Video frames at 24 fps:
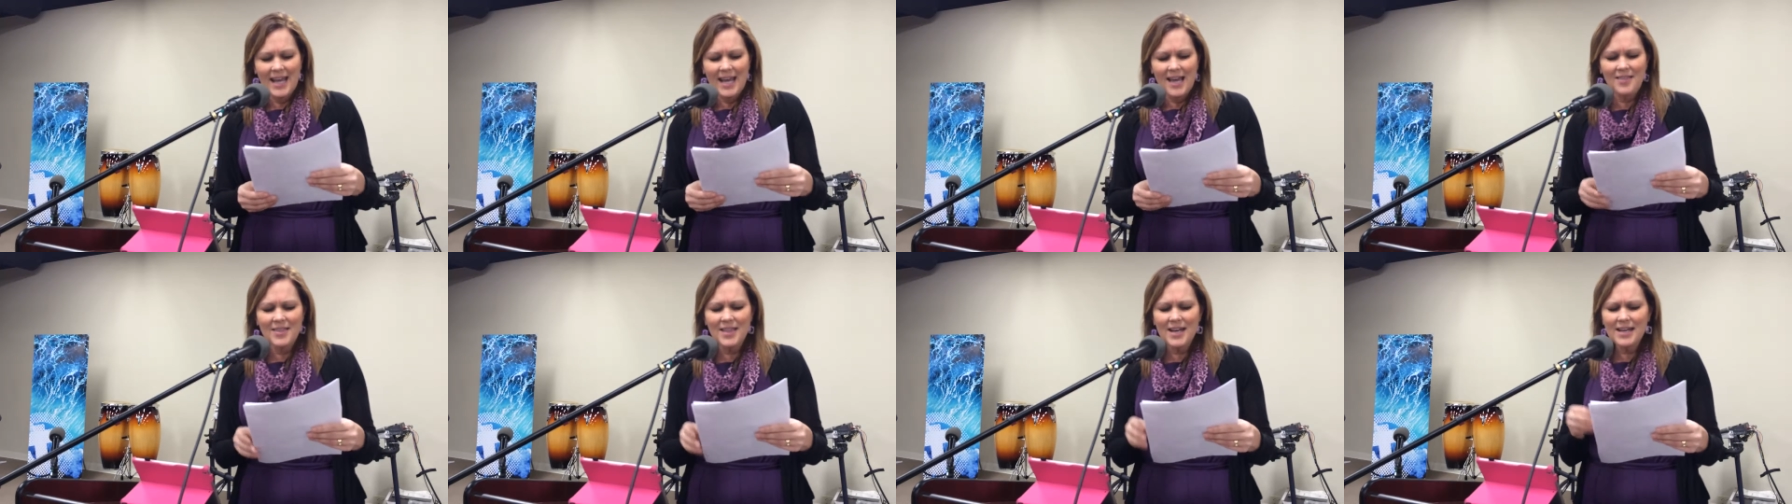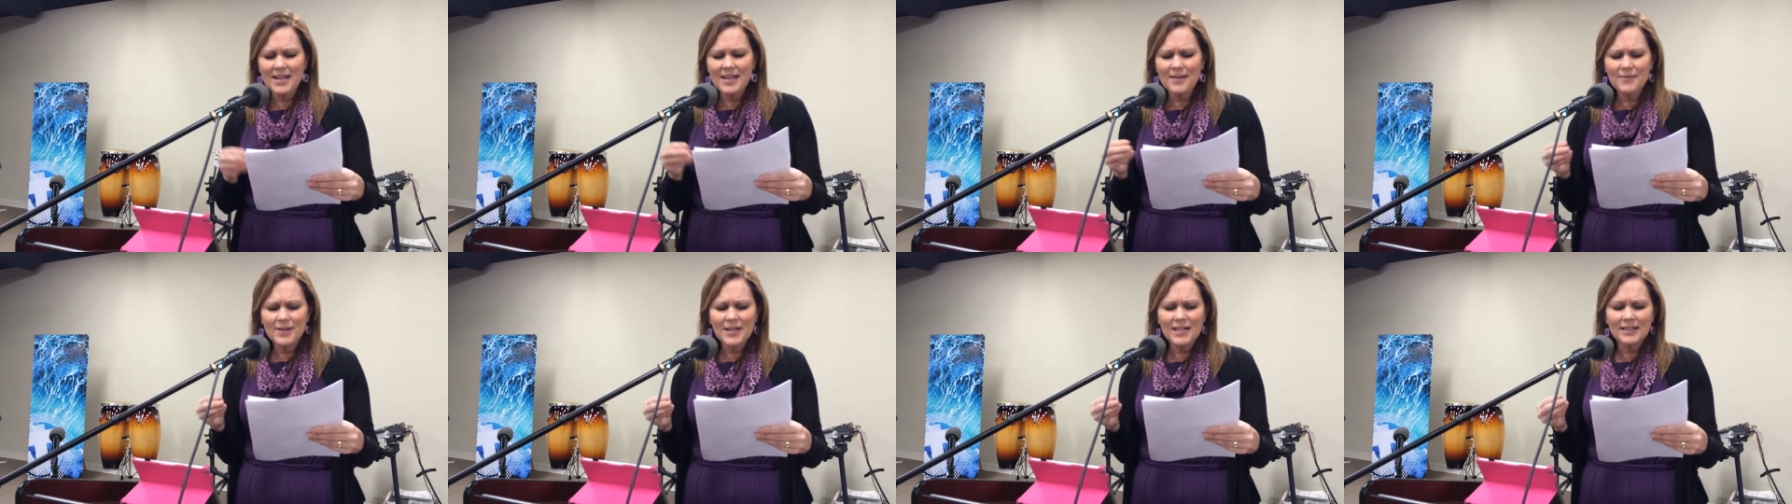And
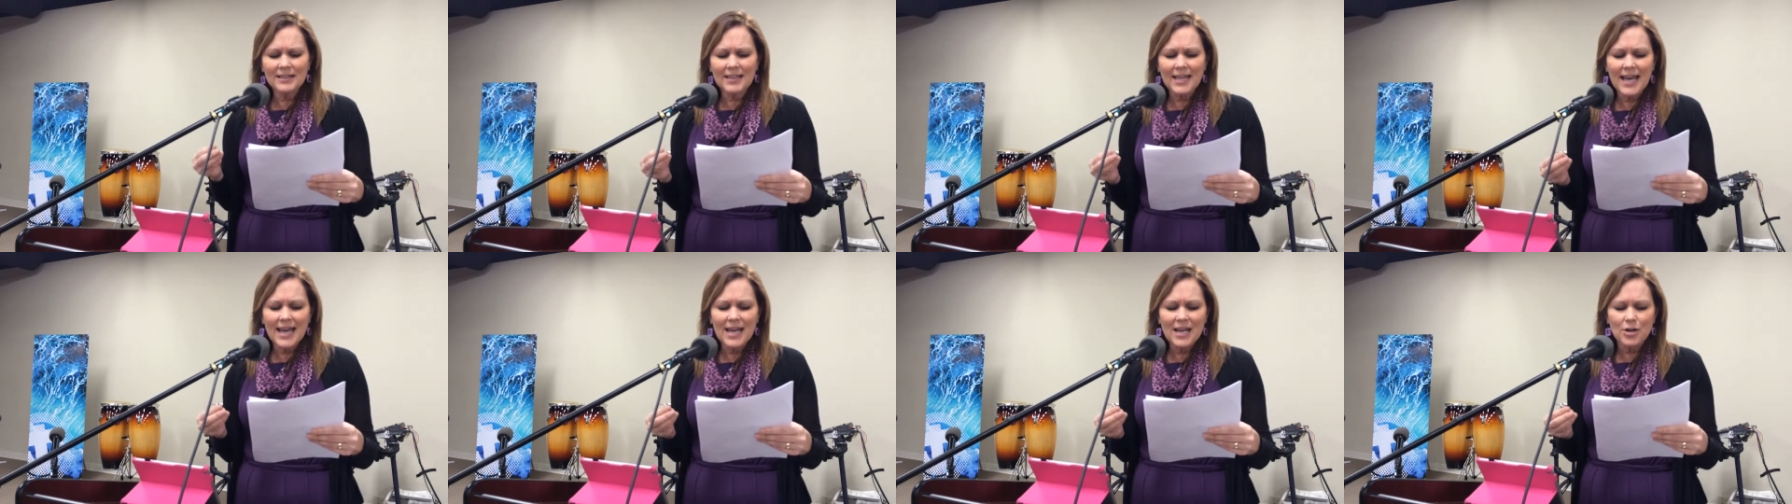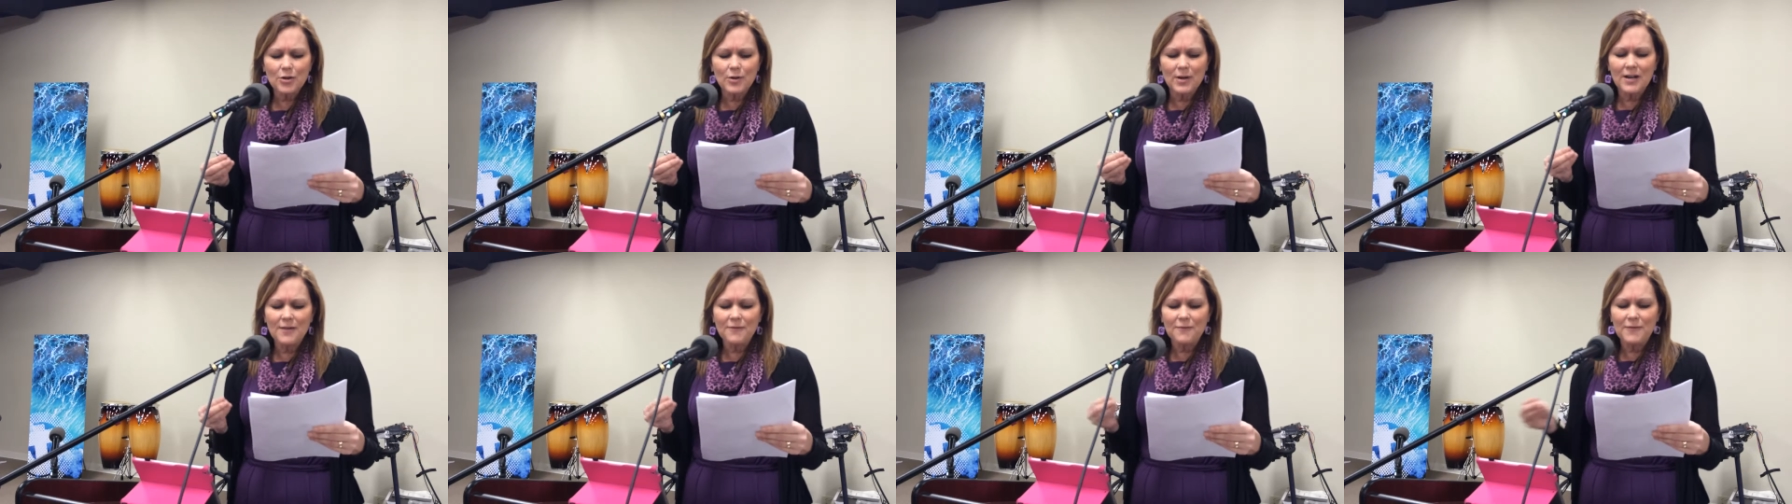then even
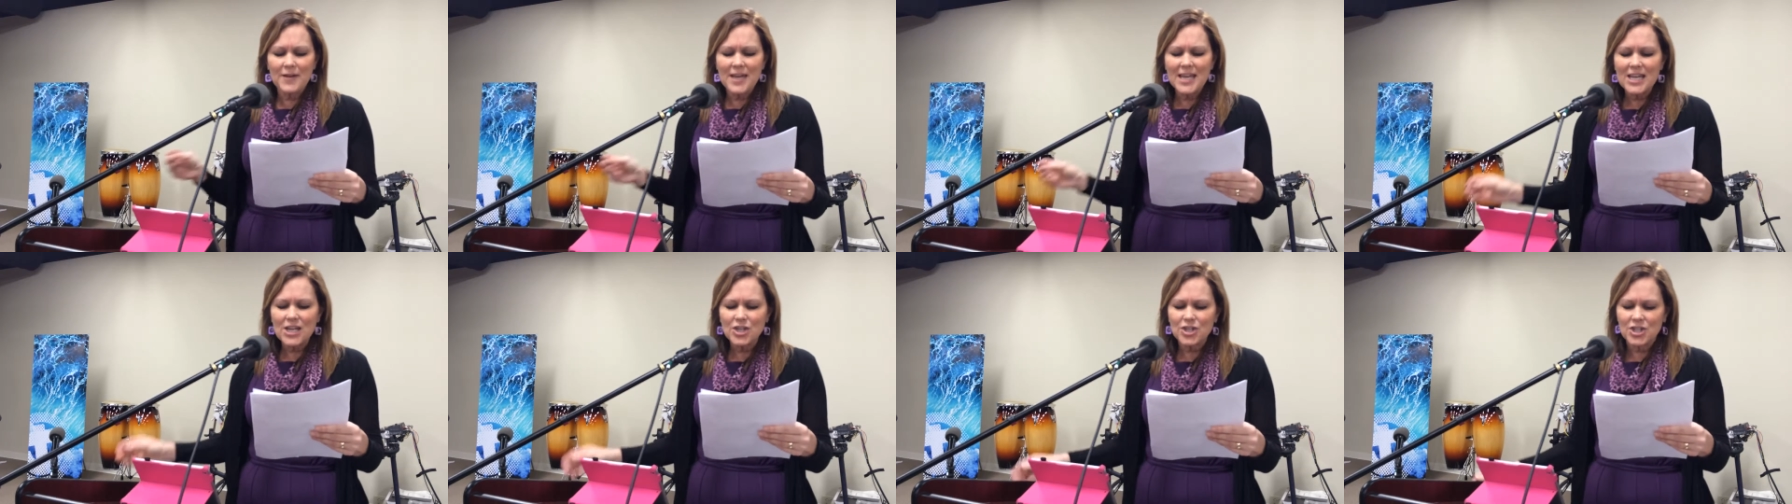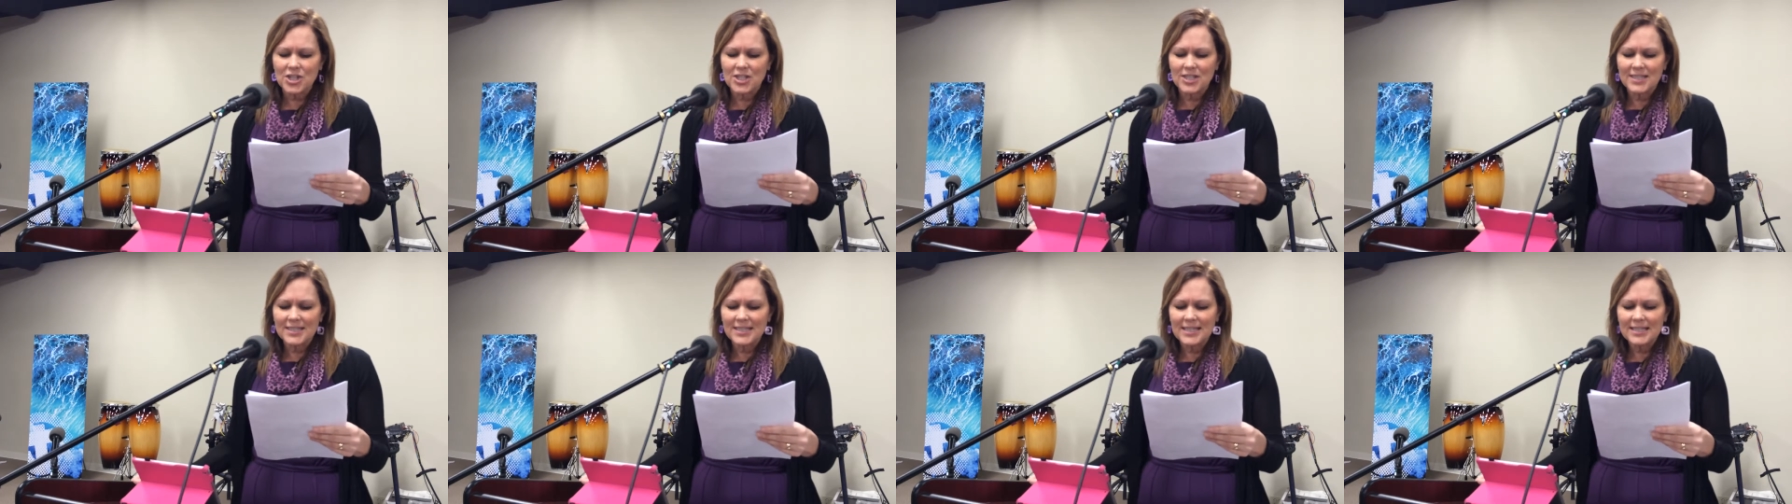later in
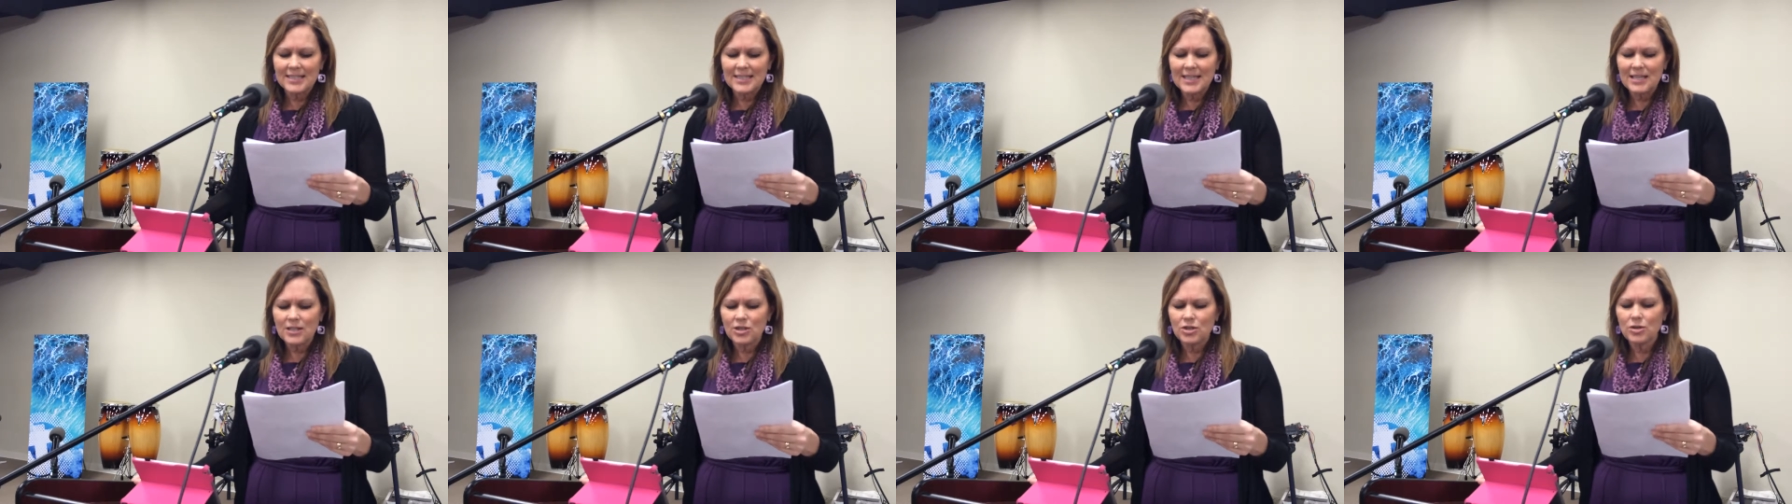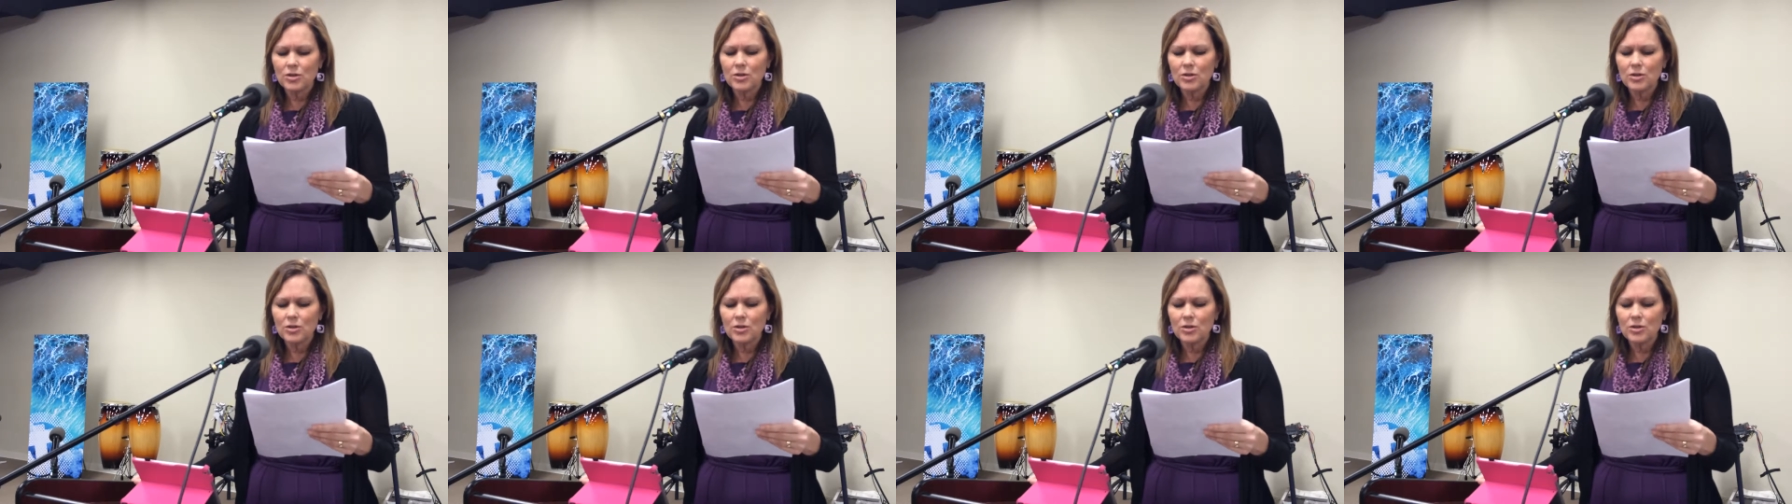Ephesians, he says,